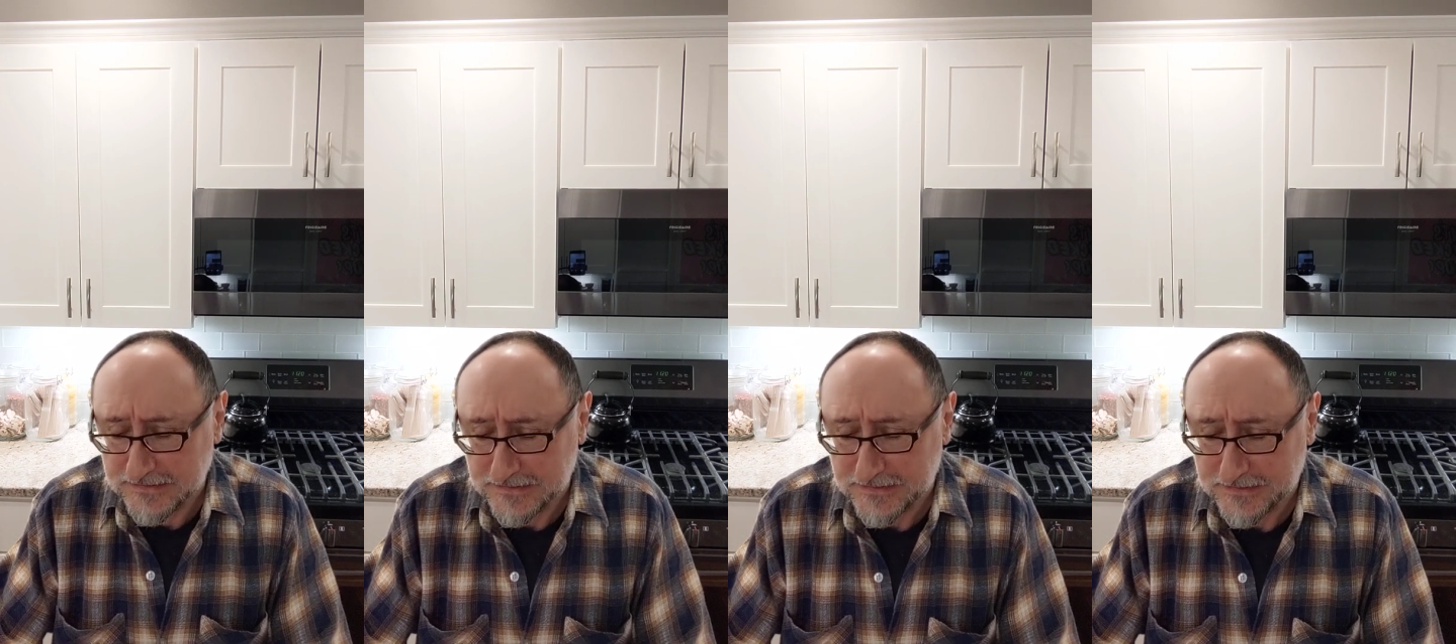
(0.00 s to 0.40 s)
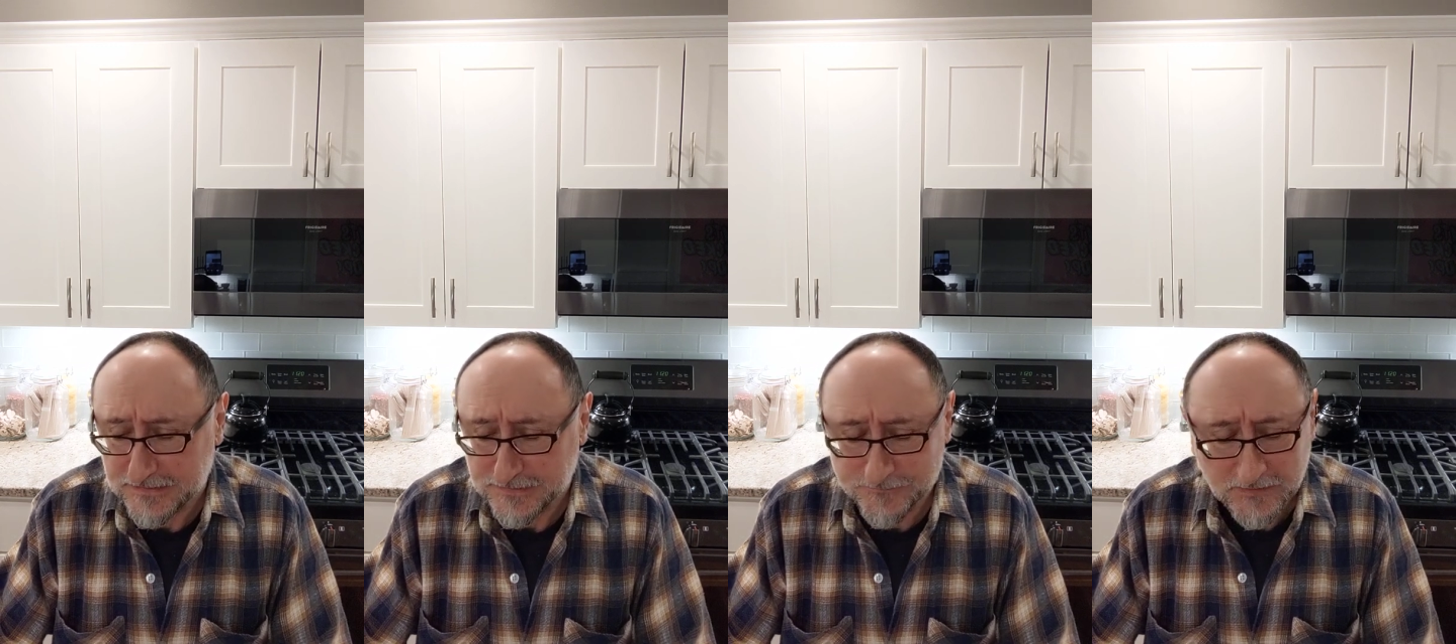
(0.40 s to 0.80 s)

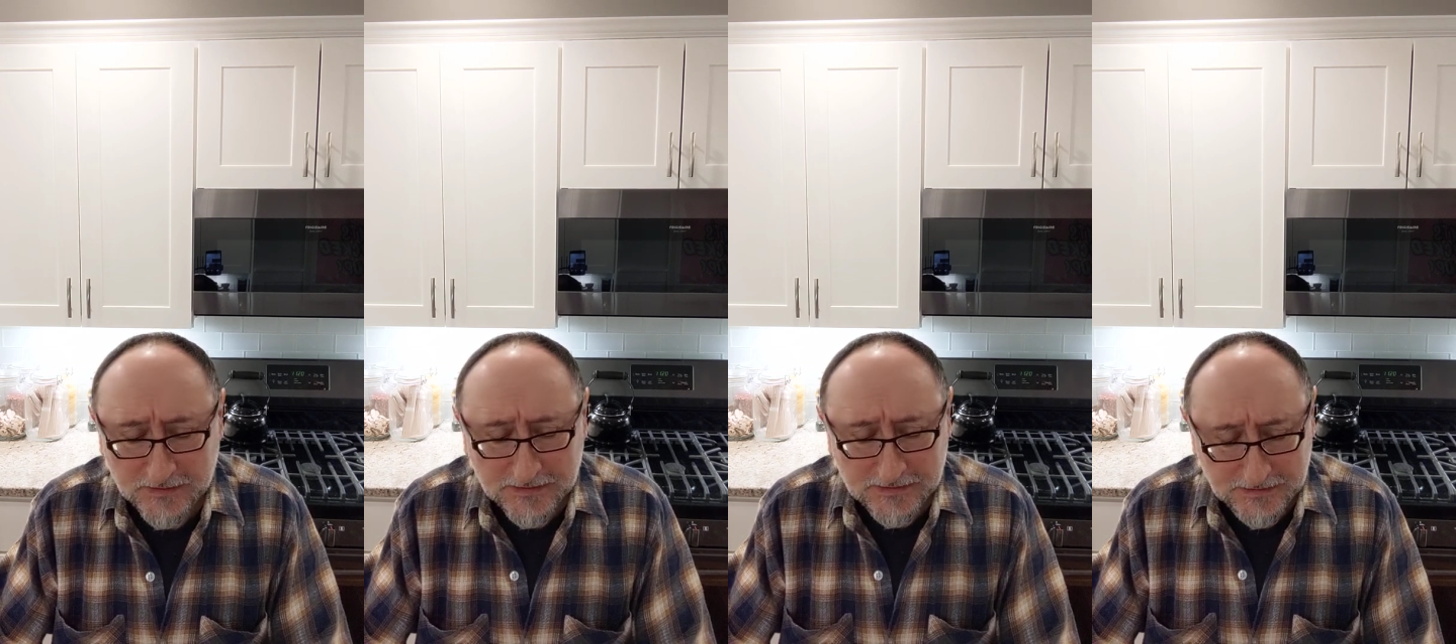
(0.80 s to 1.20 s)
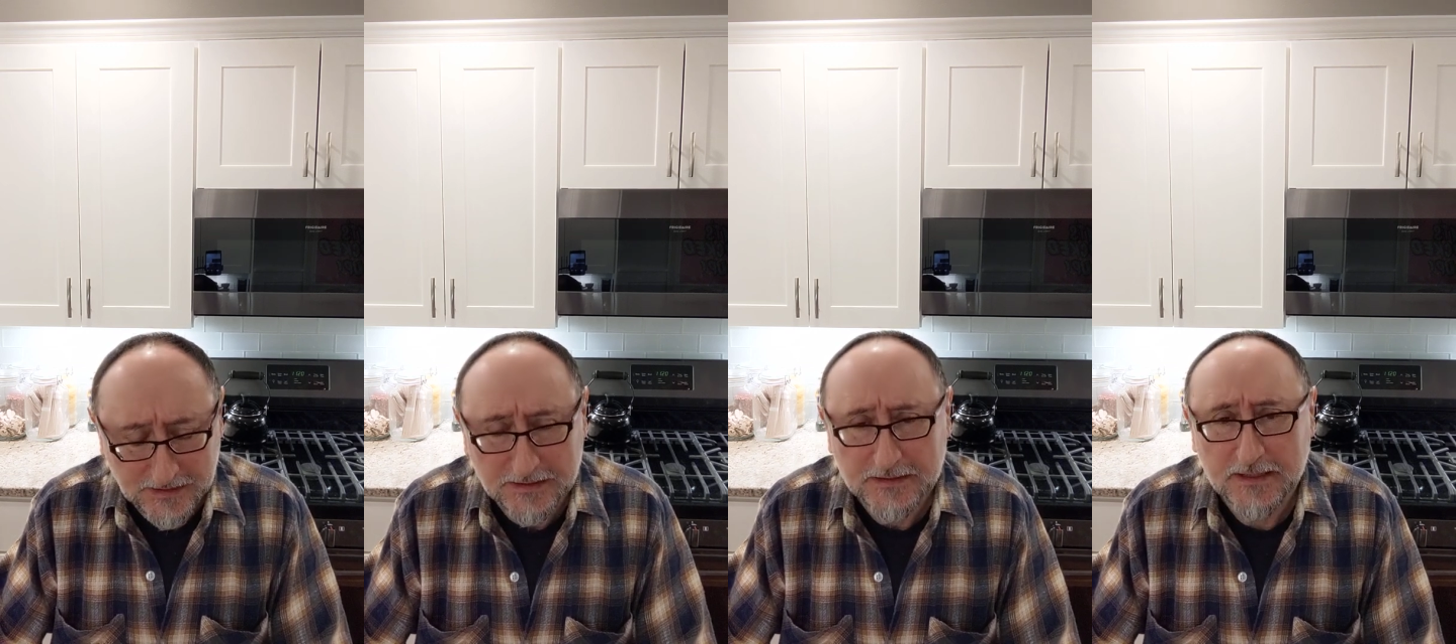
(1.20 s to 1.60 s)

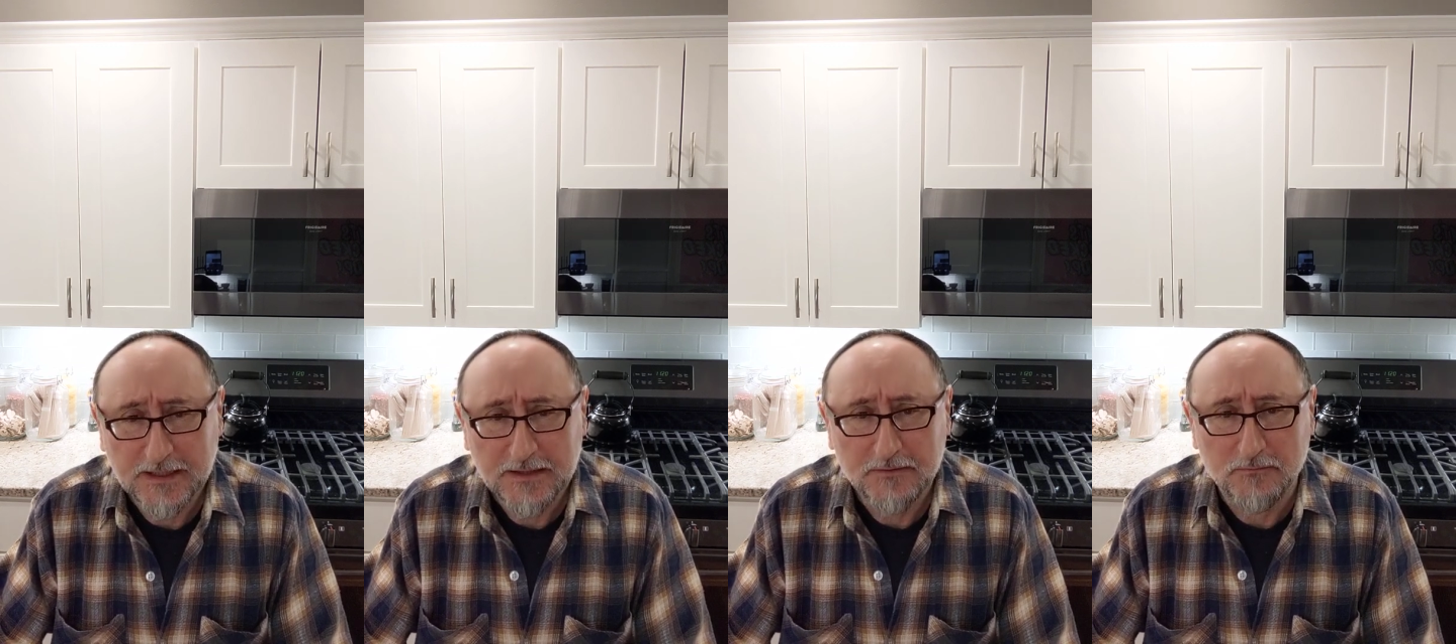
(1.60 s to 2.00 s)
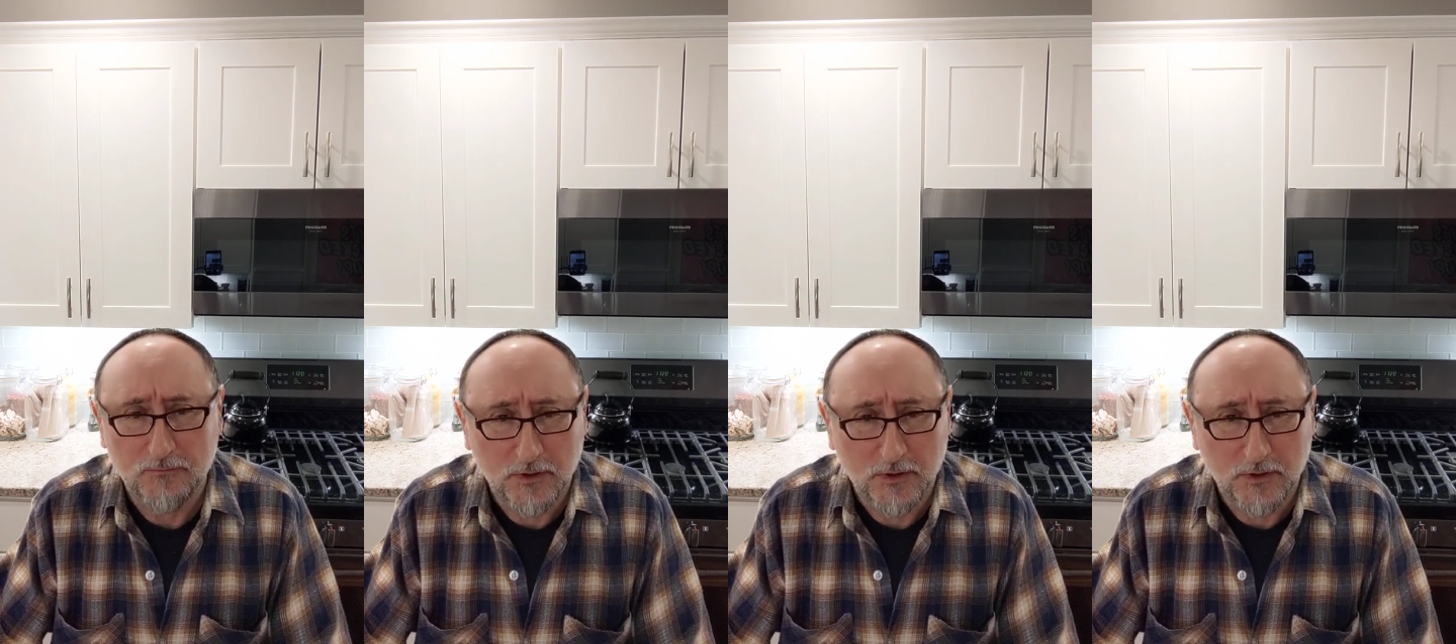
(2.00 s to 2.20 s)
and they